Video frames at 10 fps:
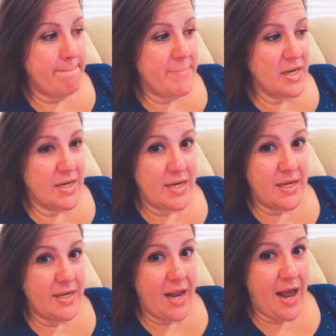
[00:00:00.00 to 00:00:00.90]

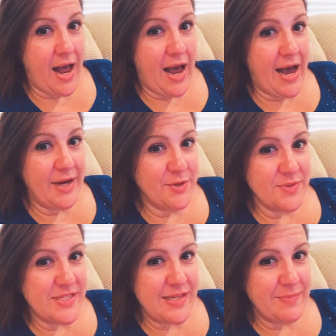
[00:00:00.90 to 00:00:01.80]
But I
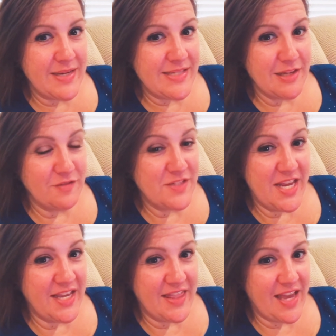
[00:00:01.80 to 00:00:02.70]
don't see myself
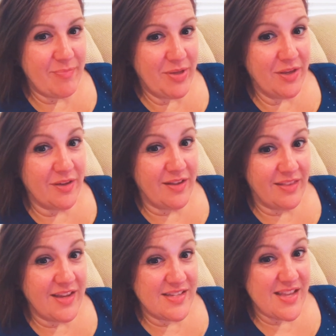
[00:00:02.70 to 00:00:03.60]
taking that pill
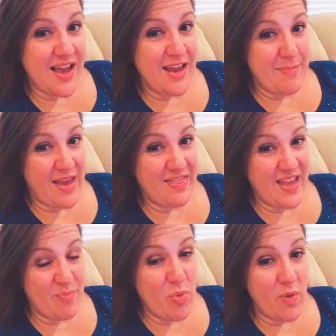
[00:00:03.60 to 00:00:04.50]
unless I am at
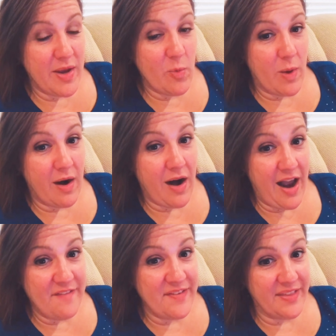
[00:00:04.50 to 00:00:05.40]
that point where
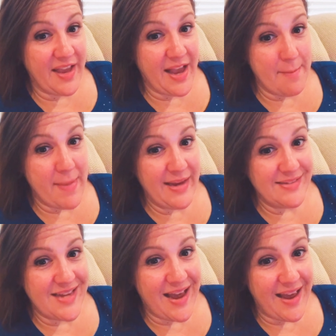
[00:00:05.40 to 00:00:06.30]
I feel like I
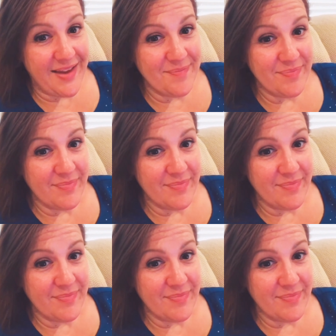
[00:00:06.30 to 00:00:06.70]
might die.